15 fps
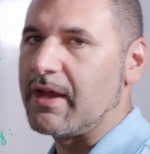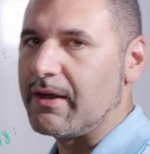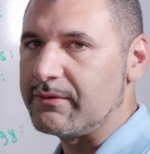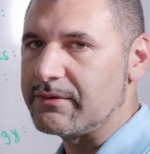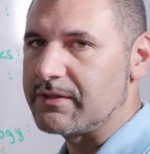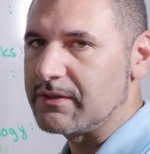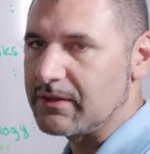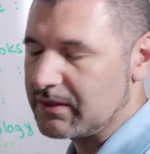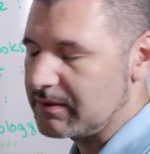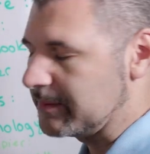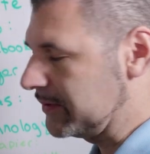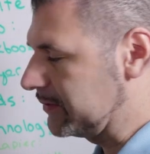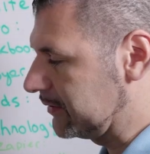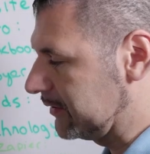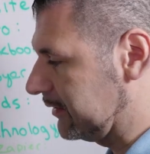out to the
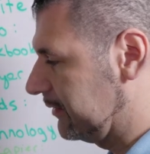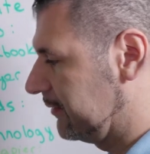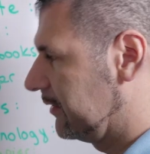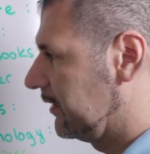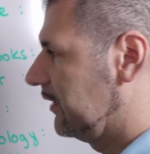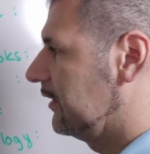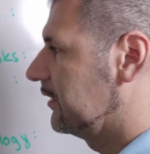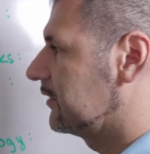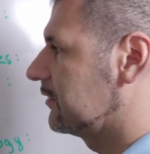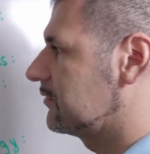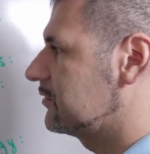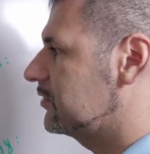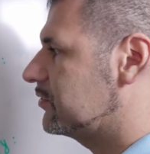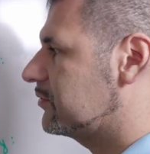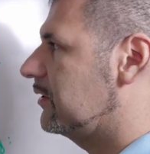community. You're
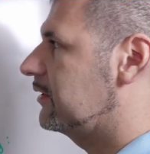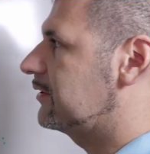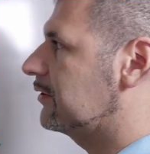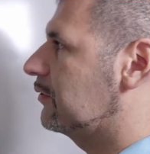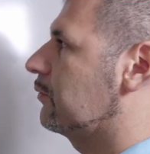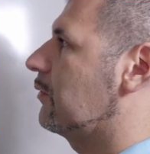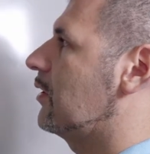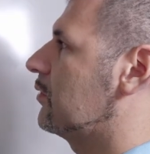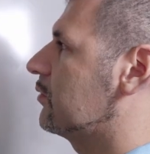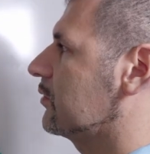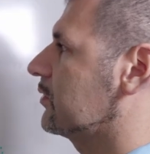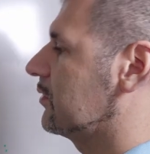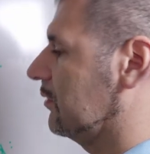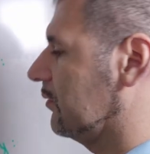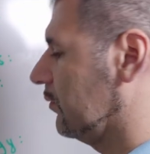just trying to grow
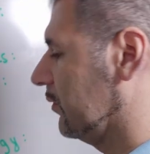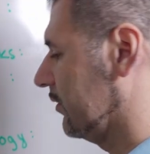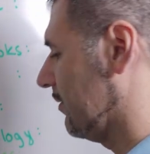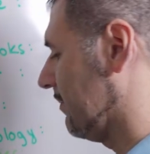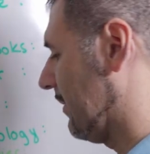your word of